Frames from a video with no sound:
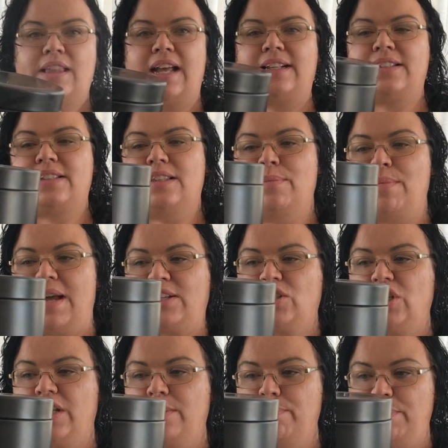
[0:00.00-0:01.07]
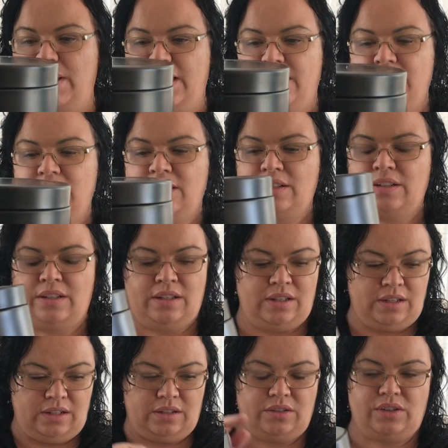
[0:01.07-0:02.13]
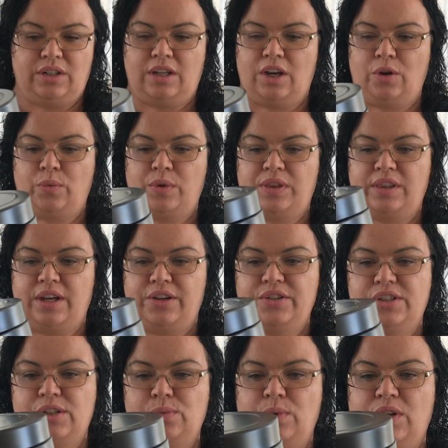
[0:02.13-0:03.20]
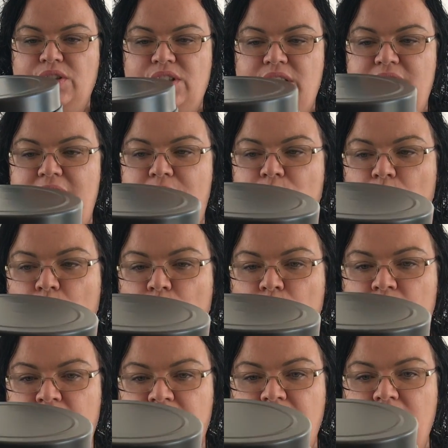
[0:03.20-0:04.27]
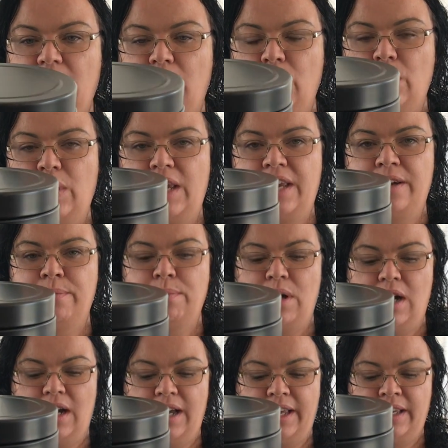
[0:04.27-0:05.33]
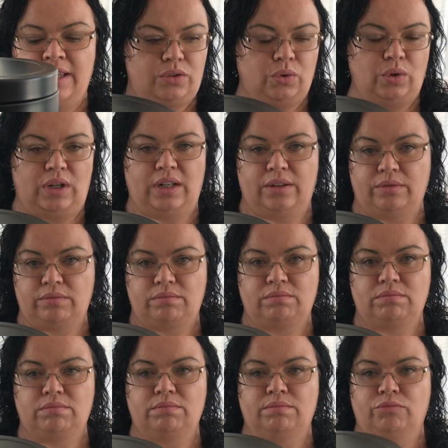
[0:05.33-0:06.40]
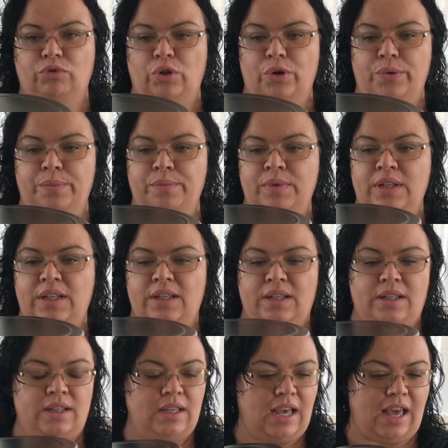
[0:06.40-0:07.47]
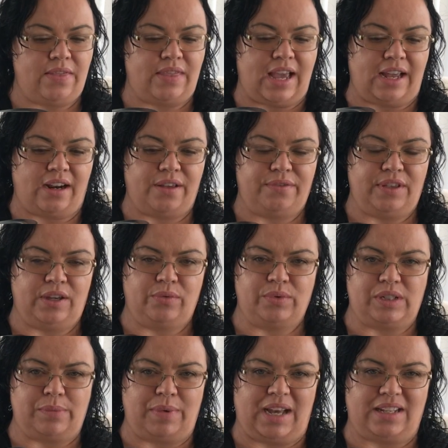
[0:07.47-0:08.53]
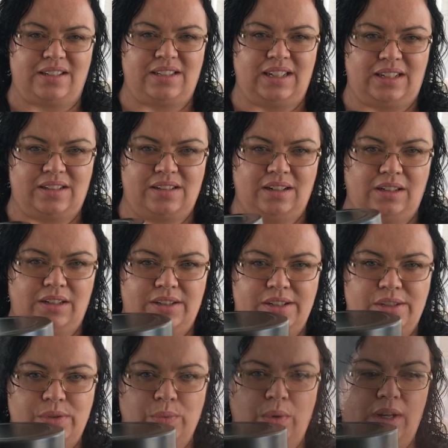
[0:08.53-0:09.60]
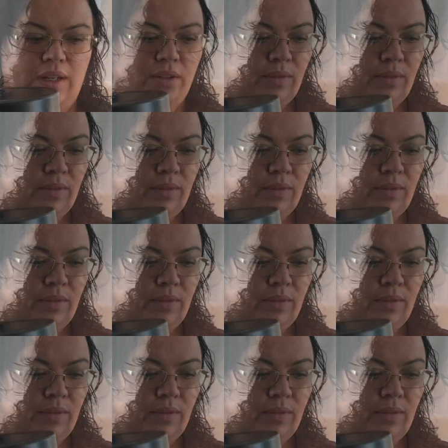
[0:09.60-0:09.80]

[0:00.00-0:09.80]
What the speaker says: That's the matching bin to go with those as well. So they're all gonna go in my toilet room. And that I think was about $6 as well.